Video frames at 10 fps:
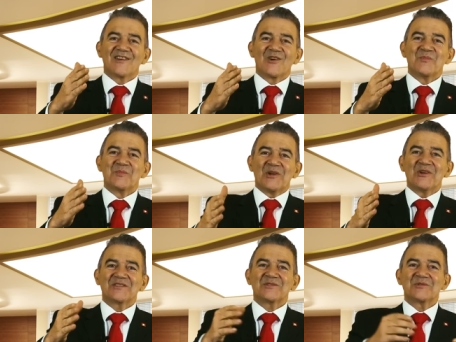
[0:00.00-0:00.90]

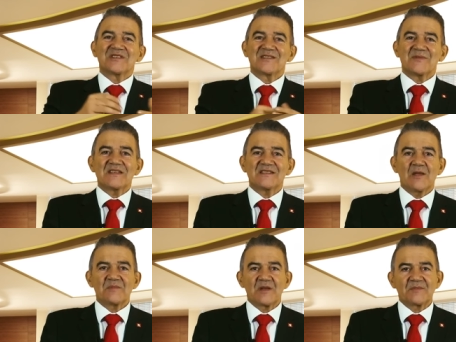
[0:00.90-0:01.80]
Compared to the Swiss
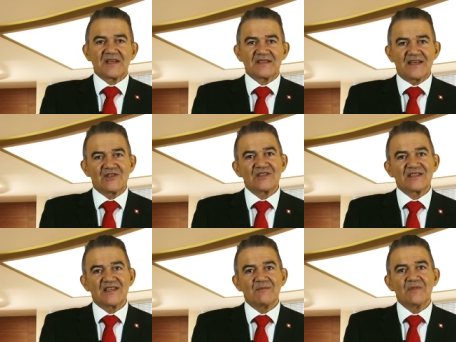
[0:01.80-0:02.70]
lump sum taxation
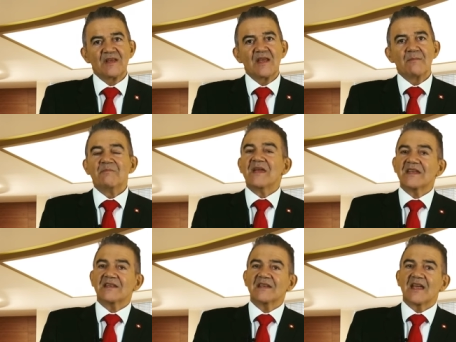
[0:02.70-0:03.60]
scheme,
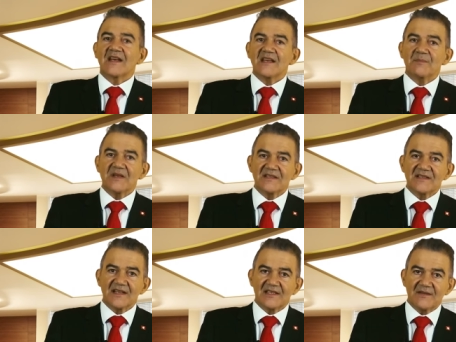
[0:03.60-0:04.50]
making any
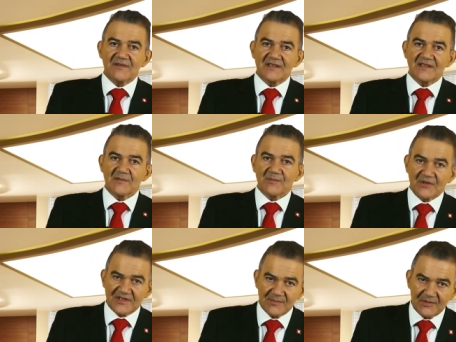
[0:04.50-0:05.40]
business activities
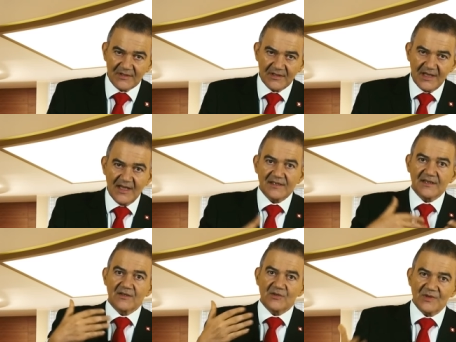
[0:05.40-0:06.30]
impossible,
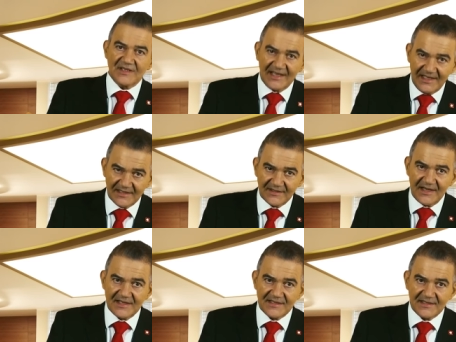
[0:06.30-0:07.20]
the new Italian
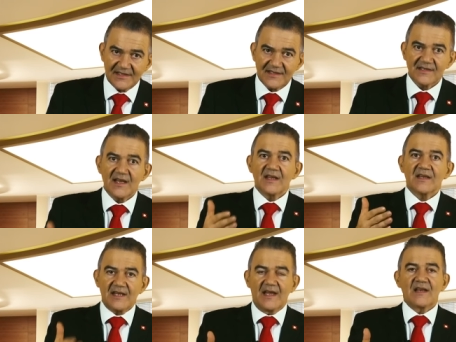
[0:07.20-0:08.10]
residents
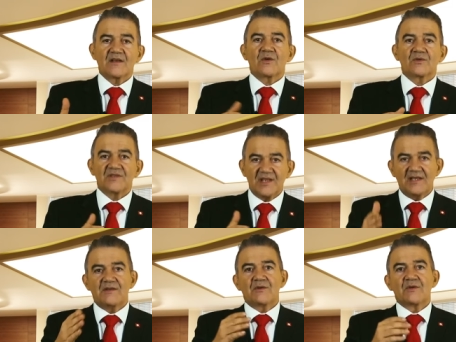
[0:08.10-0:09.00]
can
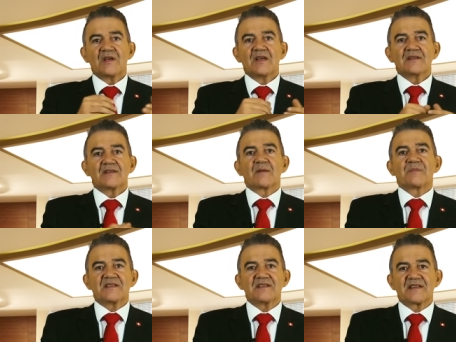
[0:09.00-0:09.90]
continue their
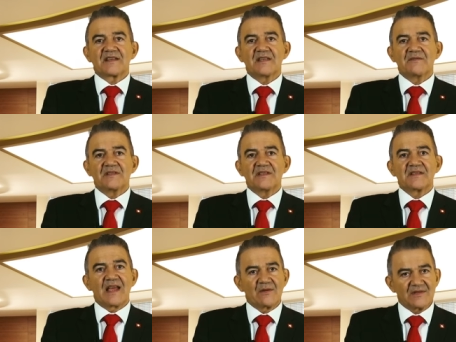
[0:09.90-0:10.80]
business activities
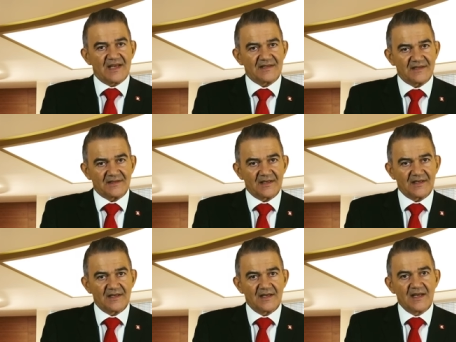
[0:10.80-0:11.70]
outside Italy.